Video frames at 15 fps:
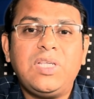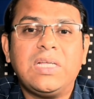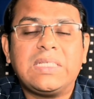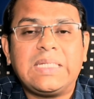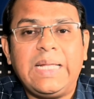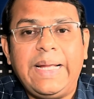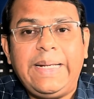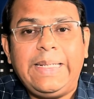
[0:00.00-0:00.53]
are
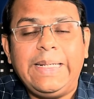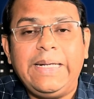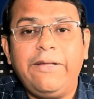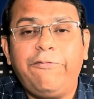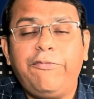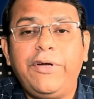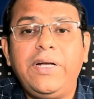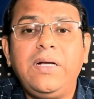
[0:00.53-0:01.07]
slightly
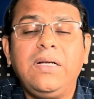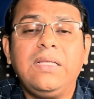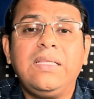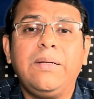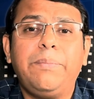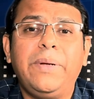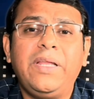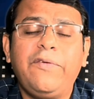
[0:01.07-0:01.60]
different.
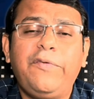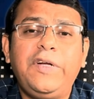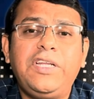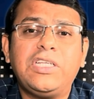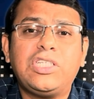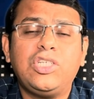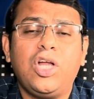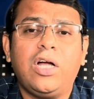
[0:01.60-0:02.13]
The benefit
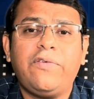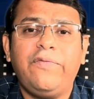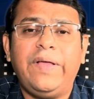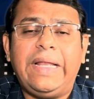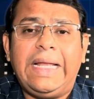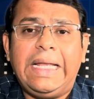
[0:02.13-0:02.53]
is not very